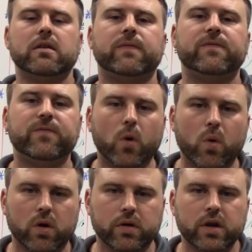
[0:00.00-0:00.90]
can
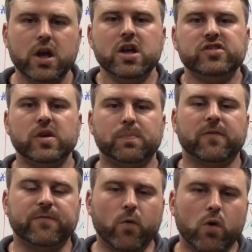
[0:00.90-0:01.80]
afford to
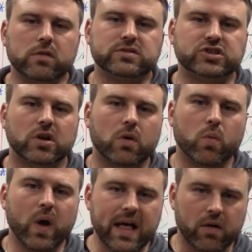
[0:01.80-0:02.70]
perform so
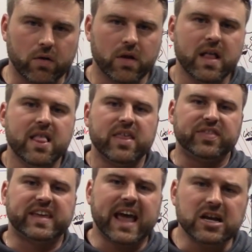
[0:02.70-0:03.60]
well.
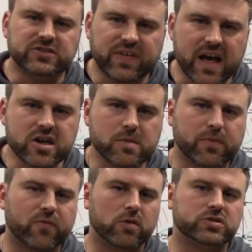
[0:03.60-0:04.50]
That the cash value can
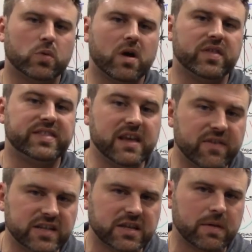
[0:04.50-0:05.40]
perform so well, the
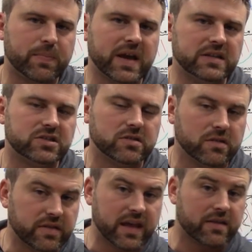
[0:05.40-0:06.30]
dividends can be paid,
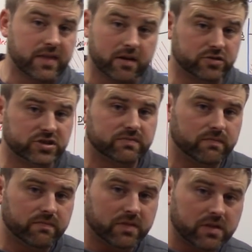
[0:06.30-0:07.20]

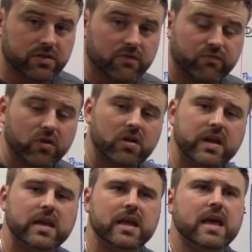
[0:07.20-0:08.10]
they're
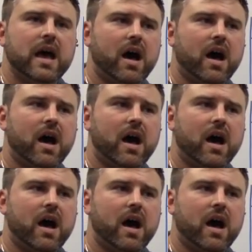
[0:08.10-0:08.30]
really